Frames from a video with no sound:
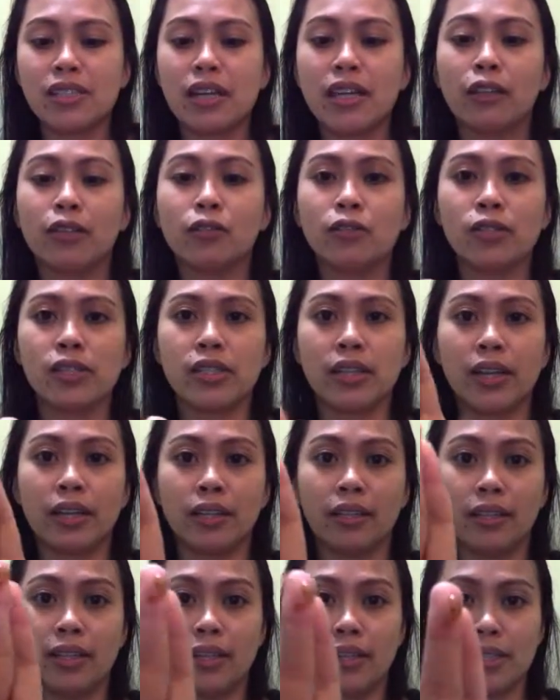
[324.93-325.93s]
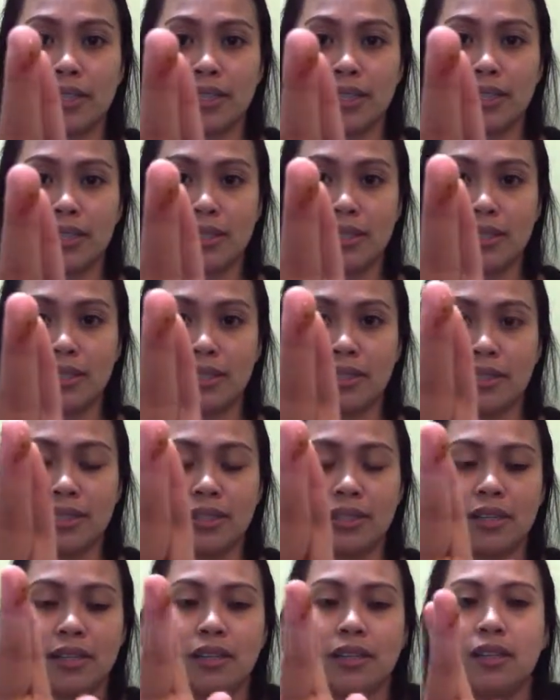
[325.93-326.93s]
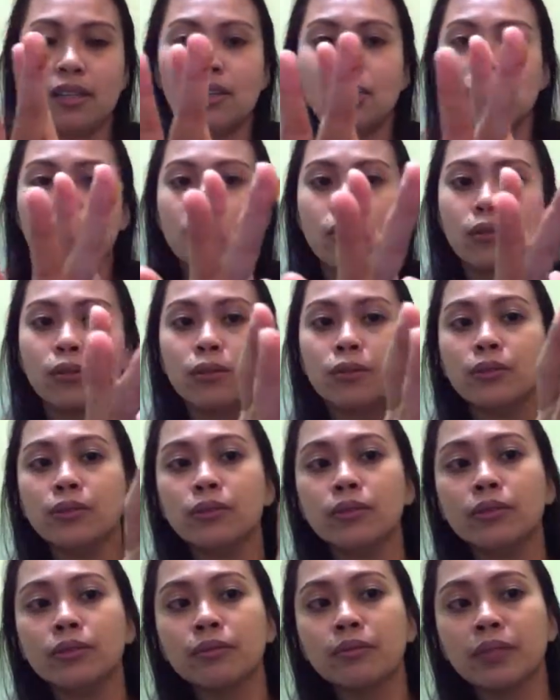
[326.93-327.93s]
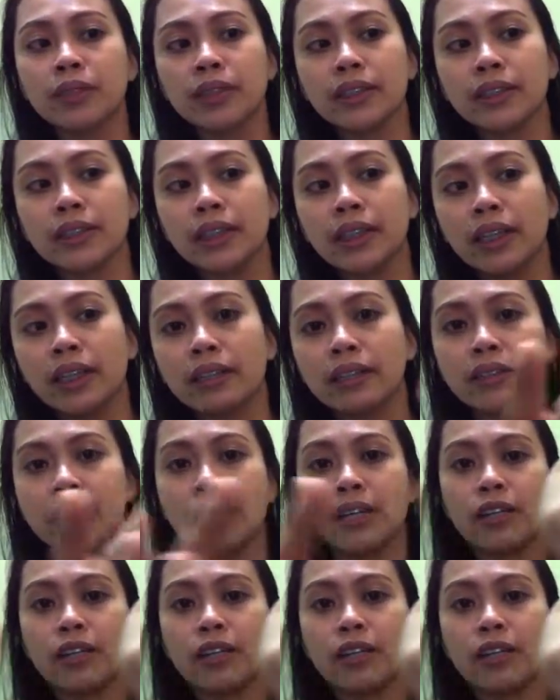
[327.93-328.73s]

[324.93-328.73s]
it looks like this. So sa skin,